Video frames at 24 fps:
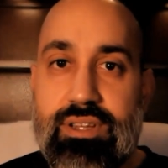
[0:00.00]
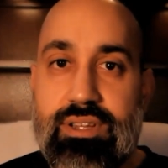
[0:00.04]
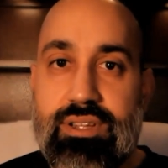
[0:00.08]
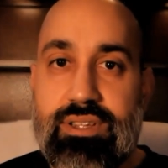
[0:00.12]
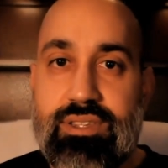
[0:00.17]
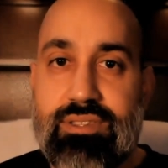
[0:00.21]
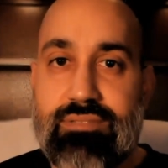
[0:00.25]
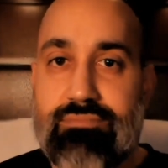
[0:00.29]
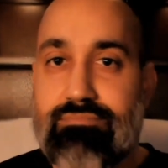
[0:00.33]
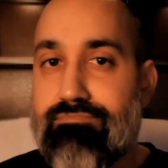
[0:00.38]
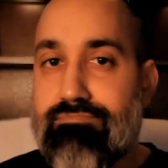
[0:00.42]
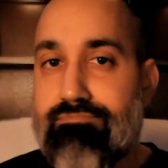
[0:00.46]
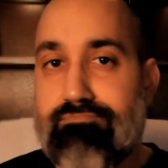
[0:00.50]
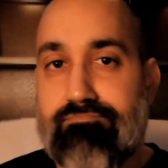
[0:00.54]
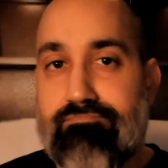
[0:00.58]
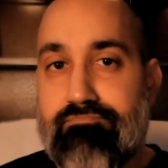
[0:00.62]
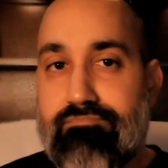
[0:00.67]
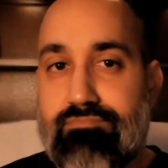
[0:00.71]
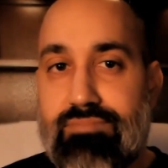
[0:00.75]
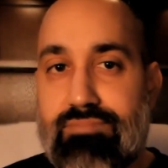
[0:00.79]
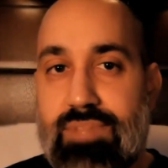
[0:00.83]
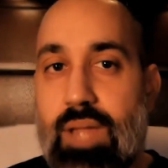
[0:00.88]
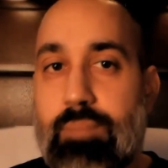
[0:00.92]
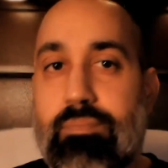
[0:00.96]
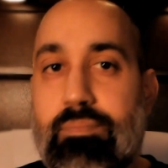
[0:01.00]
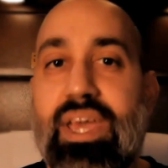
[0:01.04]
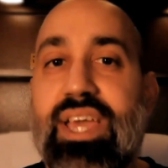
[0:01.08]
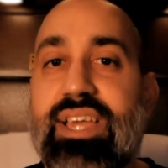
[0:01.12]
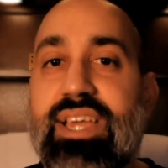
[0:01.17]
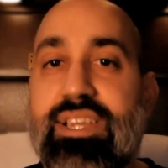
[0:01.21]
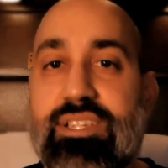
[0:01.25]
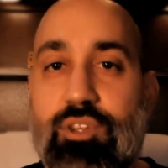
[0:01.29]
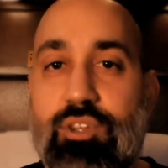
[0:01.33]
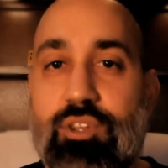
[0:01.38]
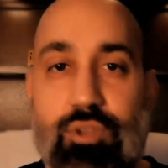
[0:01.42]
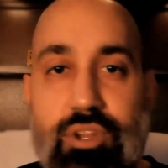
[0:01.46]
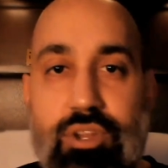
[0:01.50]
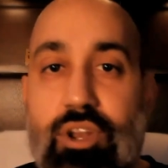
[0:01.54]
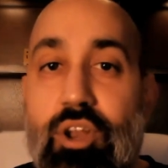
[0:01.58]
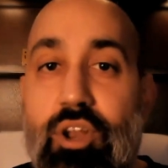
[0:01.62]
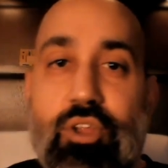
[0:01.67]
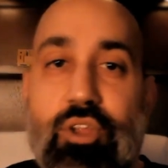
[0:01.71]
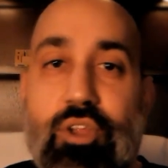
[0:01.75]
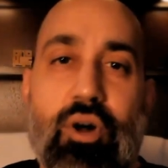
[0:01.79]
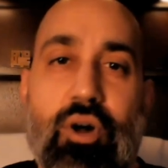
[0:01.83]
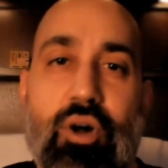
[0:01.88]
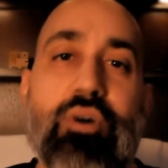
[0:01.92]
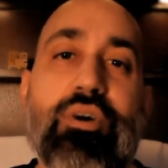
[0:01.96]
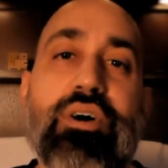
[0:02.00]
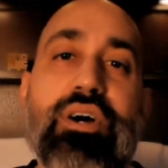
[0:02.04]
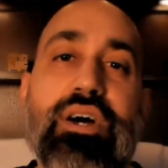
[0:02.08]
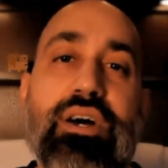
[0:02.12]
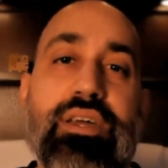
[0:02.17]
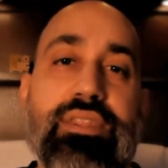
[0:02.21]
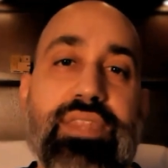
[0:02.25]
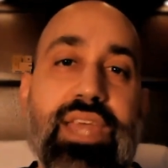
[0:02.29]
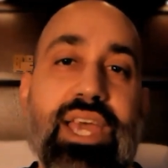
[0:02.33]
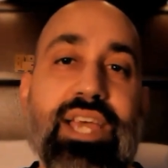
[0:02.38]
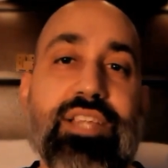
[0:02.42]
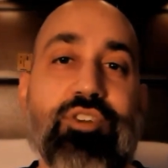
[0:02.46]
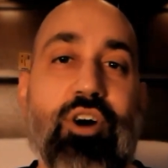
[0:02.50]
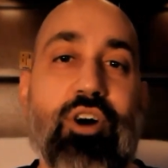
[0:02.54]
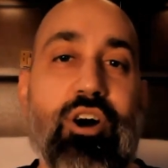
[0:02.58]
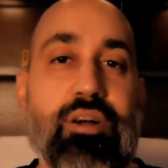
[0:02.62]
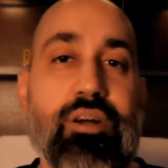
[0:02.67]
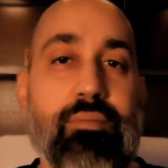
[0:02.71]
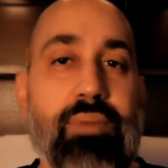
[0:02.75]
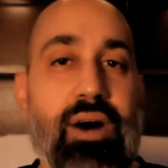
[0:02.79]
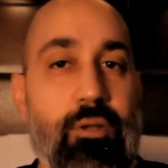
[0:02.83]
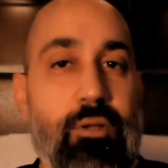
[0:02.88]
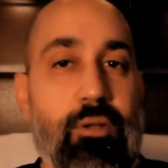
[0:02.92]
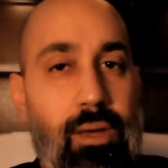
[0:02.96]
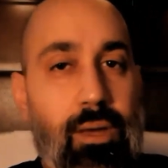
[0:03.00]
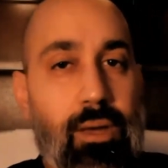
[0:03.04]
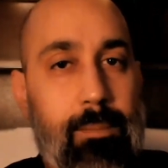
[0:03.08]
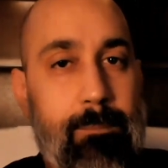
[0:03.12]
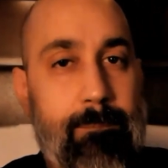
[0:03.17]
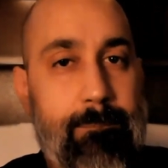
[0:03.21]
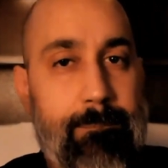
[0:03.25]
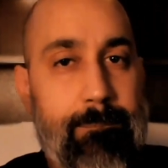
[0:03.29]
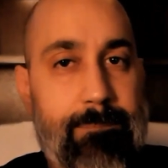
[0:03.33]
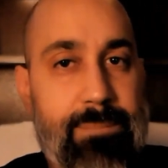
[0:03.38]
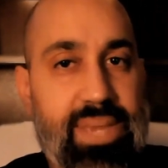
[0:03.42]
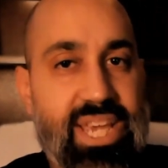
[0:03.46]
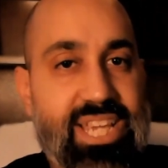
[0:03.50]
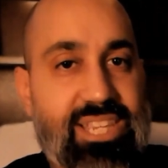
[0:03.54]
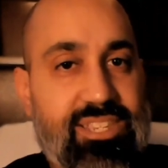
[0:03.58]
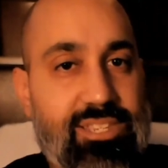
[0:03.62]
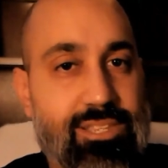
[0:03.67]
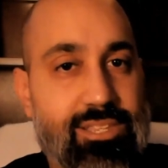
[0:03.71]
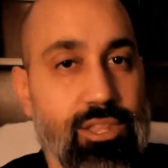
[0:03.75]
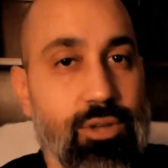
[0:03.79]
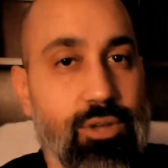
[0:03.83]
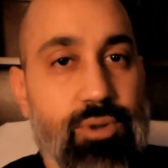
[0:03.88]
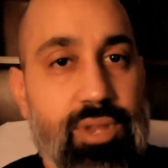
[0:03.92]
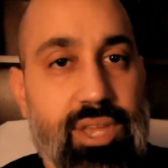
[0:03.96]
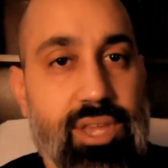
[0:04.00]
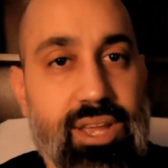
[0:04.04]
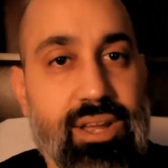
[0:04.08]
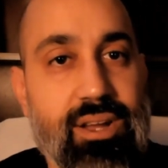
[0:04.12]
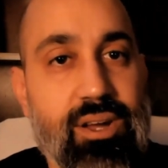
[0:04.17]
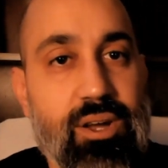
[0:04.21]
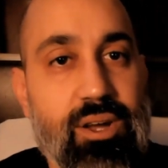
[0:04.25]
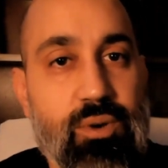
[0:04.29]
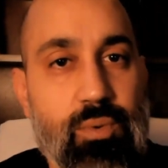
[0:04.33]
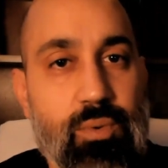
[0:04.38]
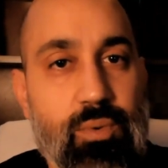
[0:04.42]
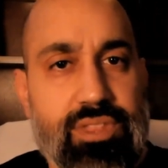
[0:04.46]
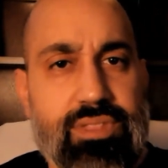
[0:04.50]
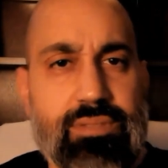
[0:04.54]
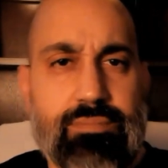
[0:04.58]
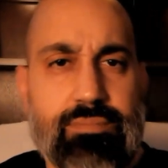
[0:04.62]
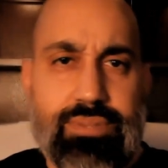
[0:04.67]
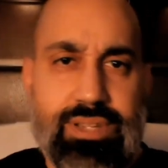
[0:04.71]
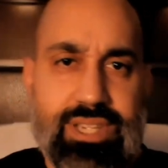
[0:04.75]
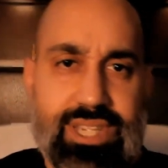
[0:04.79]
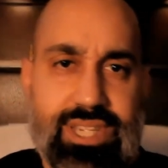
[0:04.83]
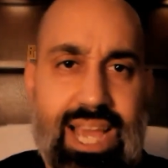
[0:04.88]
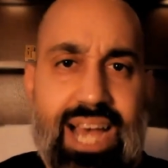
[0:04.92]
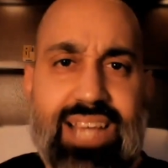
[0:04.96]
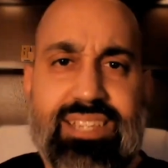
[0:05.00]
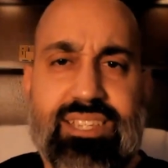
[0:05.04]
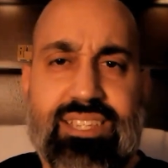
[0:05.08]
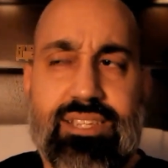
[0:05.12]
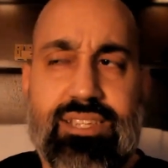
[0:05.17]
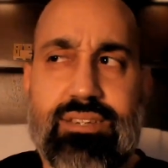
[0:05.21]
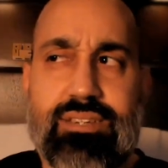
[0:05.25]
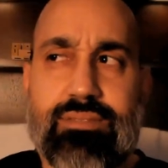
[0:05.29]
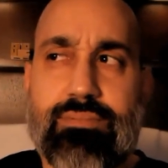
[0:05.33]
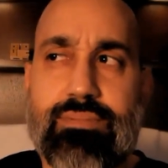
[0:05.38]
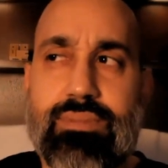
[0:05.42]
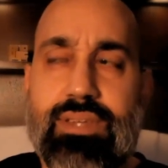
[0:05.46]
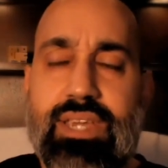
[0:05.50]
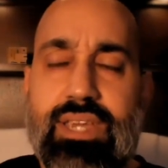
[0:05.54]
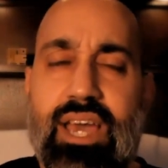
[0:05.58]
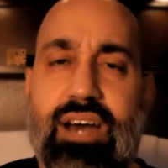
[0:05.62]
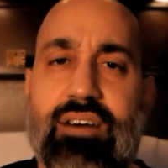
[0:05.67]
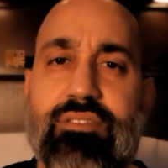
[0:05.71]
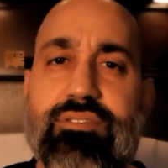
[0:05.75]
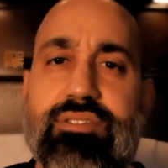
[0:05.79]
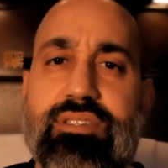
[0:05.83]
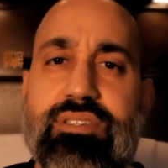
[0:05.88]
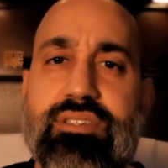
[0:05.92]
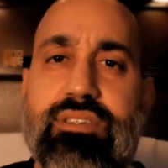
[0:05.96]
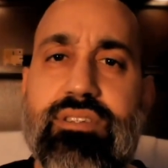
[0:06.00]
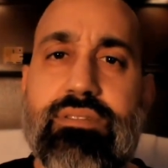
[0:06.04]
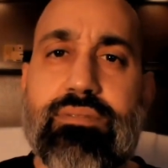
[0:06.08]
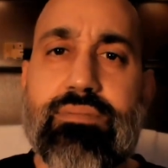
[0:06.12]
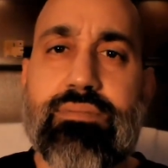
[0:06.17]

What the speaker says: It's not baking soda. No. They talk about base loading with potassium, calcium,